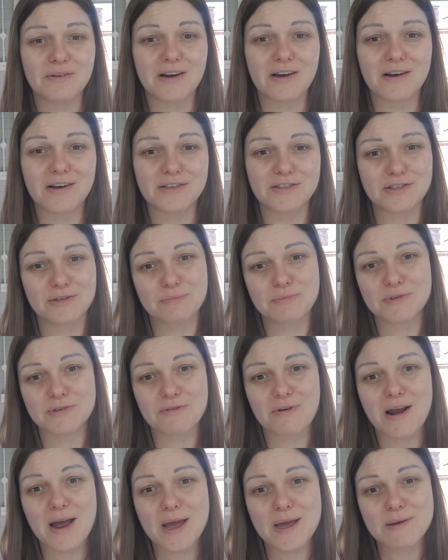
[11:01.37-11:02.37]
are
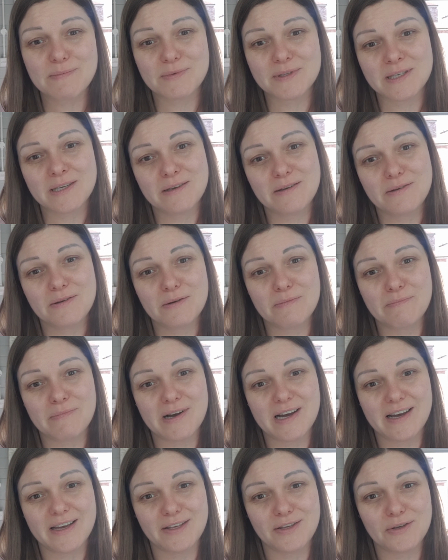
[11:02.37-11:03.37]
subscribed to
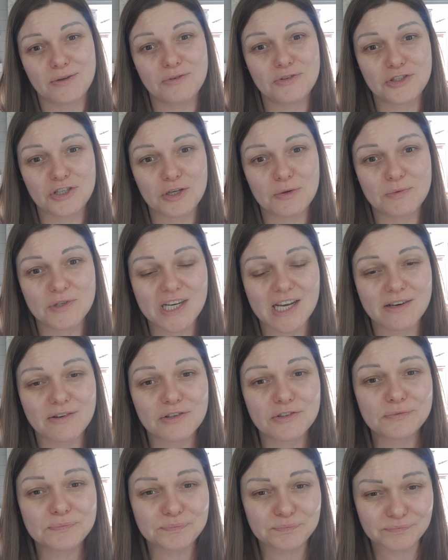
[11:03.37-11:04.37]
my YouTube
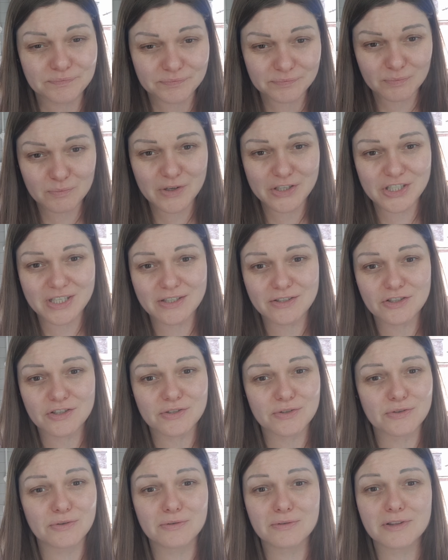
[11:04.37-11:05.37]
channel, which is
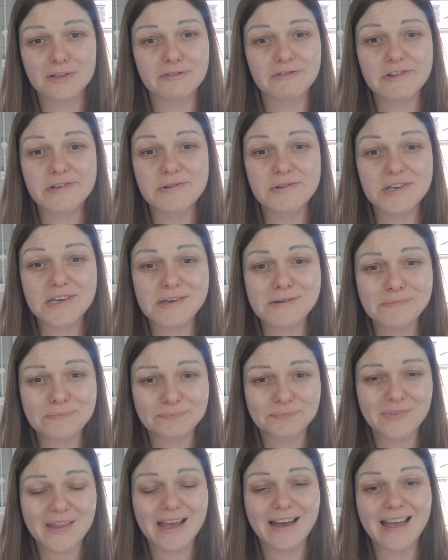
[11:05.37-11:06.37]
just called Lorudu,
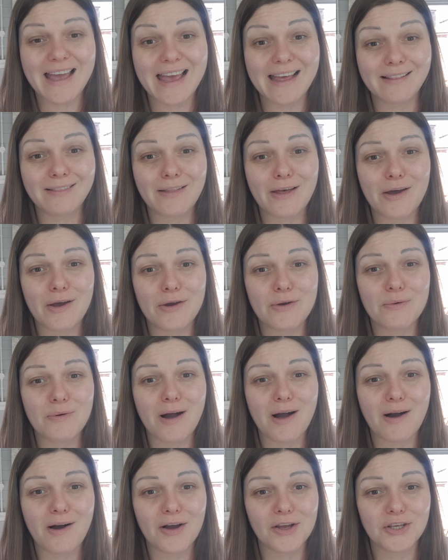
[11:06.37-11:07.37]

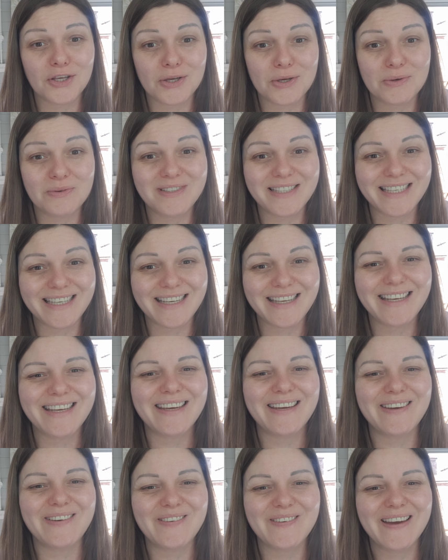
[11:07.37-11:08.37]

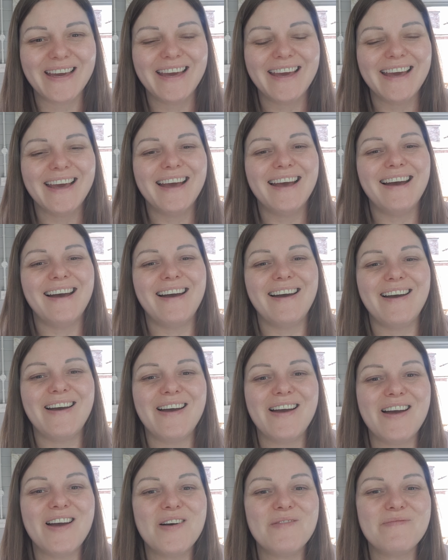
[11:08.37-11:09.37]
Lourudu.
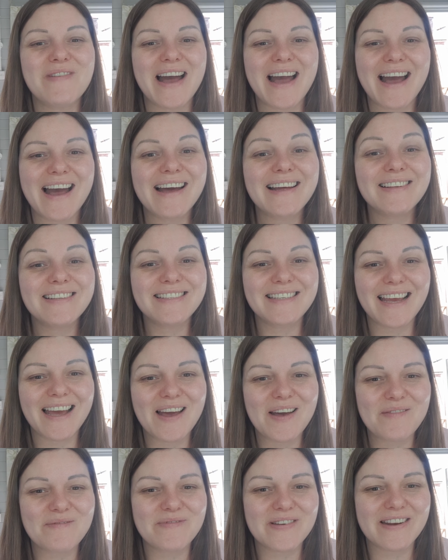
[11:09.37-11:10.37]
And
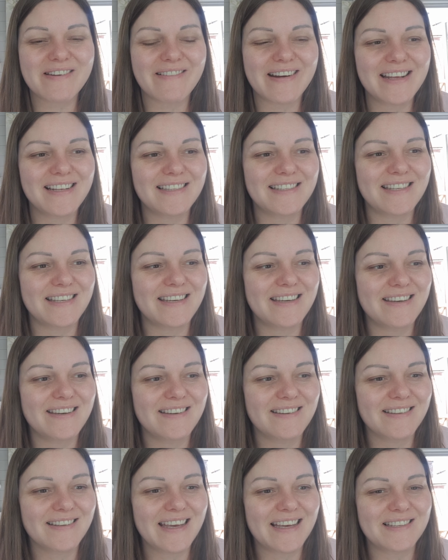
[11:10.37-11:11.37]
yeah, it'd be great
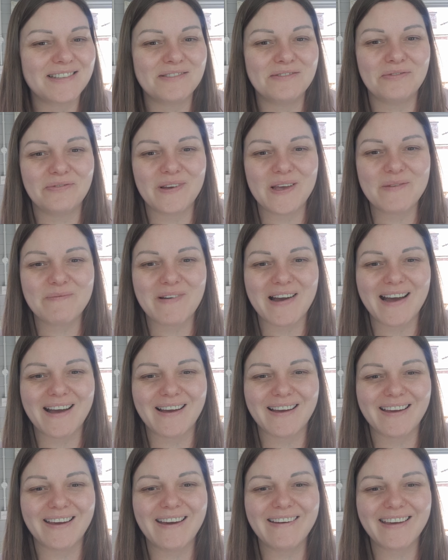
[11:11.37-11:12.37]
to get some
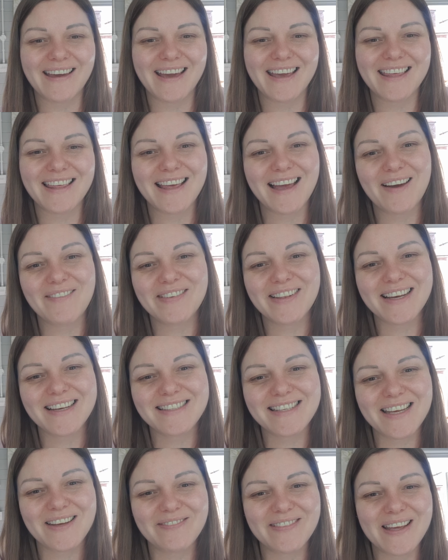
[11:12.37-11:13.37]
feedback. Okay, have a
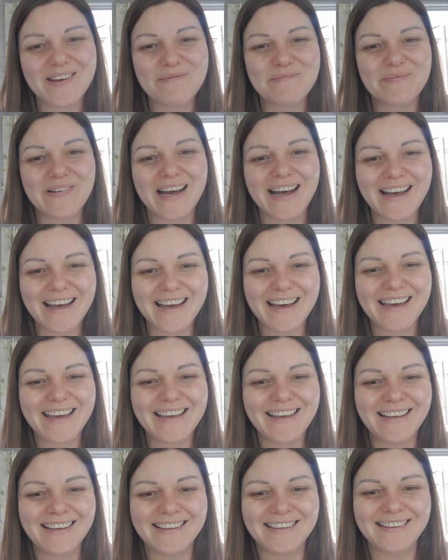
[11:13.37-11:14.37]
nice evening. Bye.